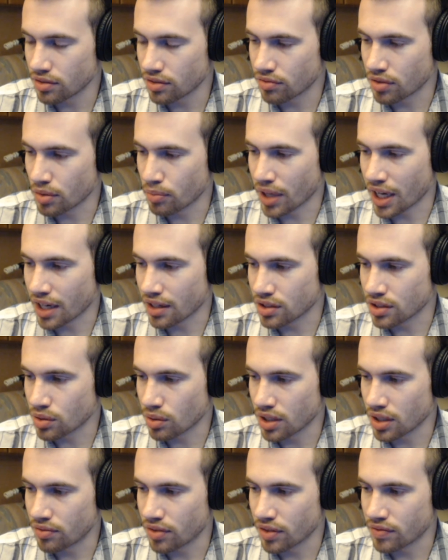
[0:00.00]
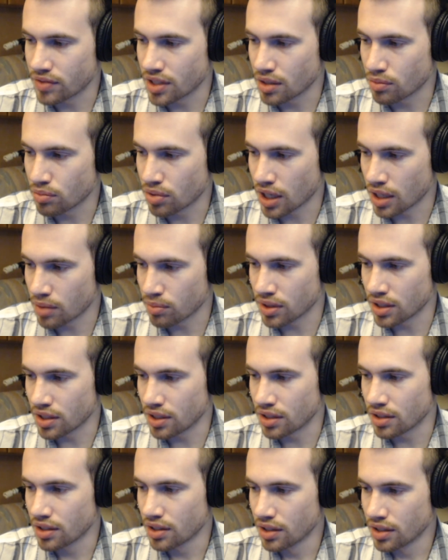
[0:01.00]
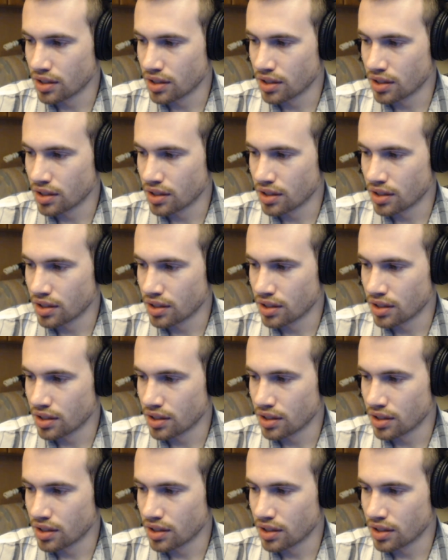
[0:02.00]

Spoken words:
from back in 2015 probably